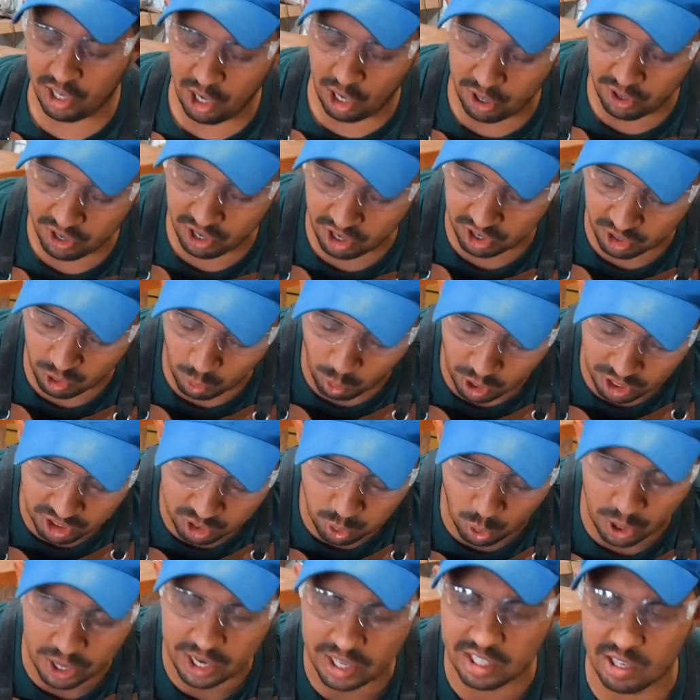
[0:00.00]
earlier the
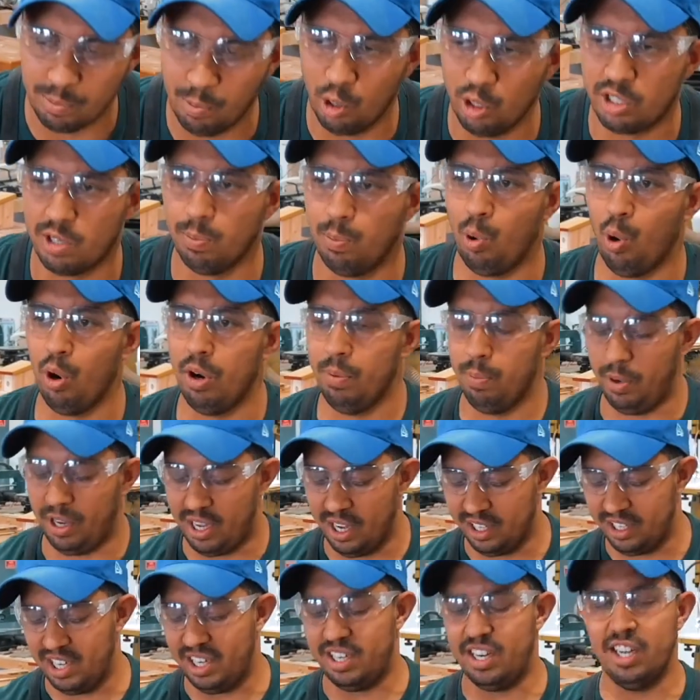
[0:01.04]
120 is the most important
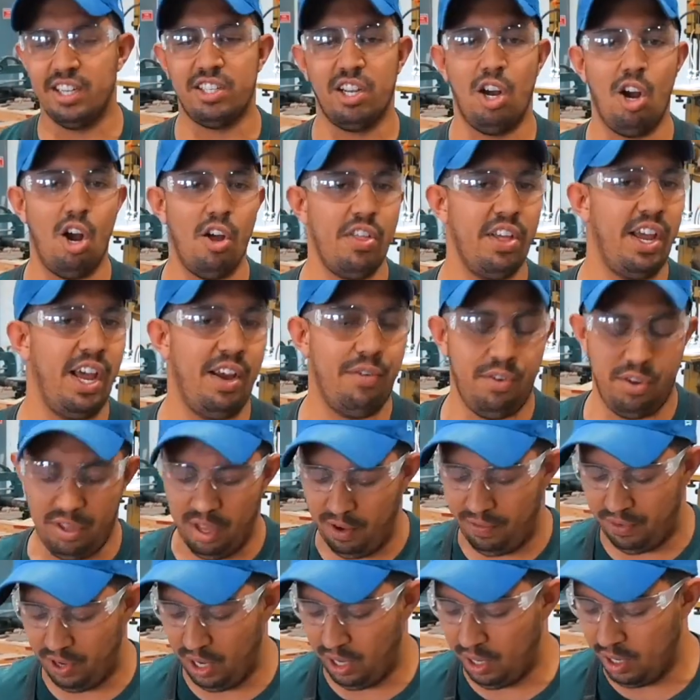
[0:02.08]
because it does all the heavy
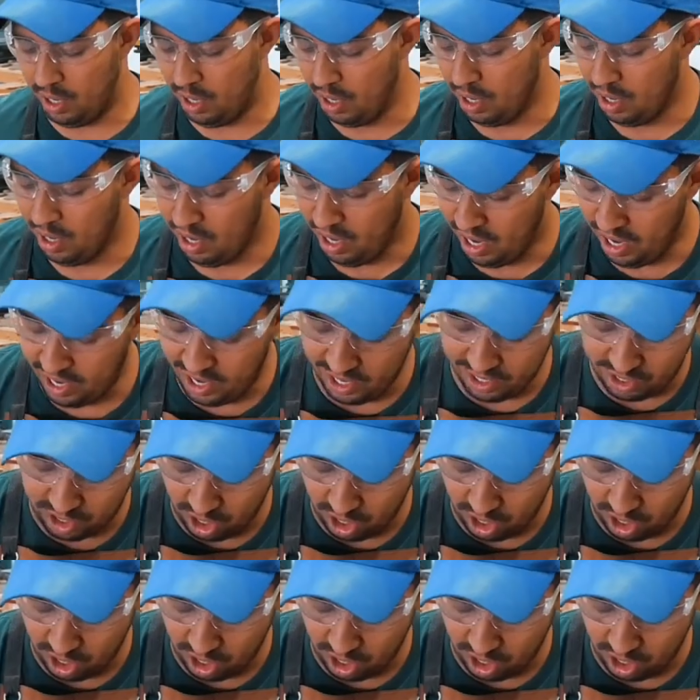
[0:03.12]
lifting. It gets